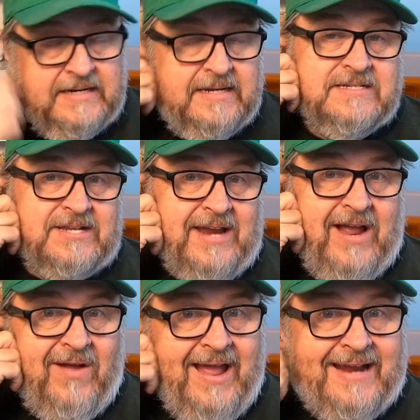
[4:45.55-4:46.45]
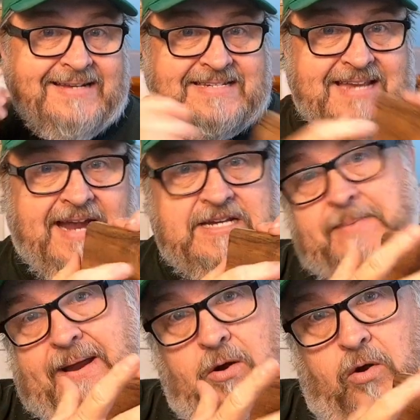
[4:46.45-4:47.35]
So now I can size my
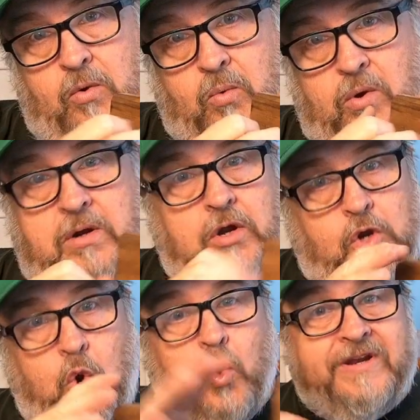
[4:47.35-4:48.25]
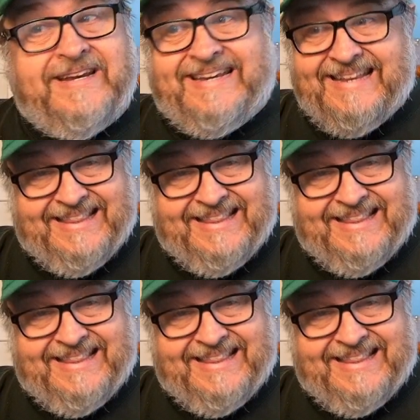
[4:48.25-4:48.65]
artwork according to